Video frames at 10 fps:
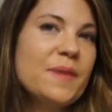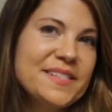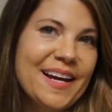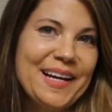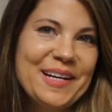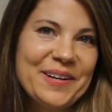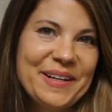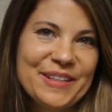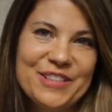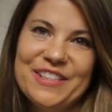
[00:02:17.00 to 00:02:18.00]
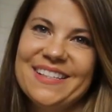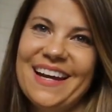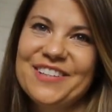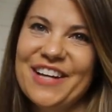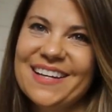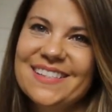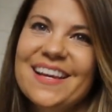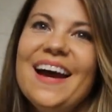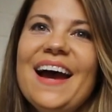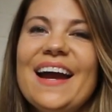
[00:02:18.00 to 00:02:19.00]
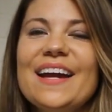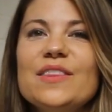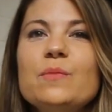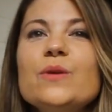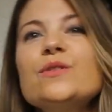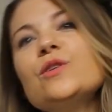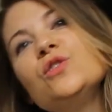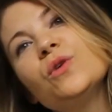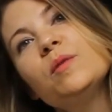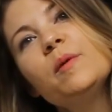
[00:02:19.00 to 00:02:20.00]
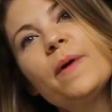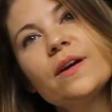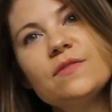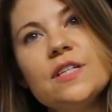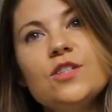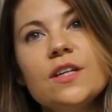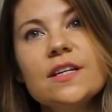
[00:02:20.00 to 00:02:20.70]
my second year here at GCHS, and the most enjoyable part of teaching